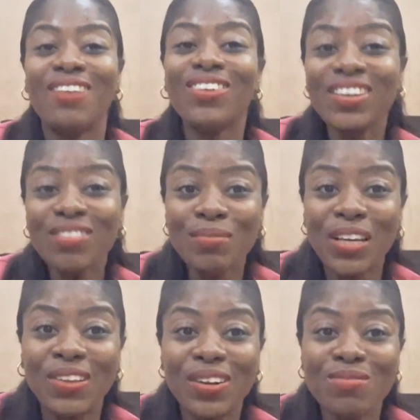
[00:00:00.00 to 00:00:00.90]
Have you given
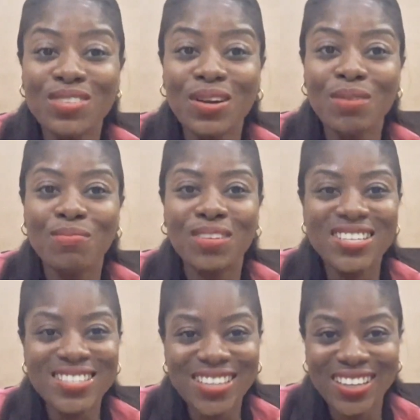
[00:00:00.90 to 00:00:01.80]
me a thumbs up?
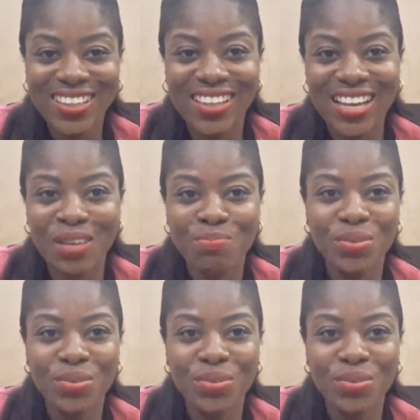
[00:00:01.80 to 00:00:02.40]
Please hit the like